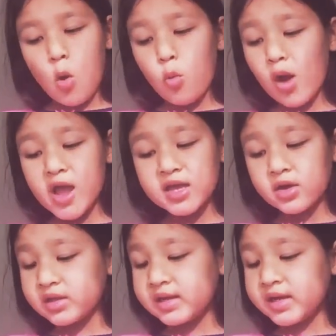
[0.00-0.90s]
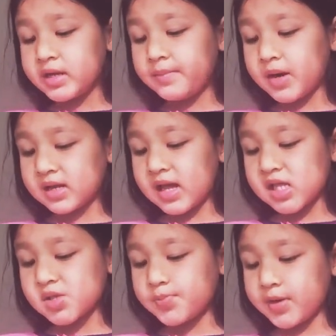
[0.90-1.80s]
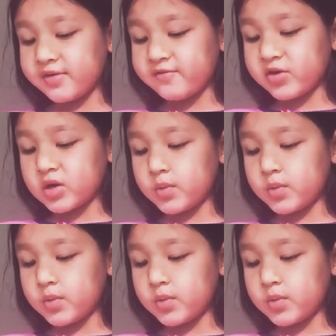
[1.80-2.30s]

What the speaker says: Wait, you're the leader, but cast spring free.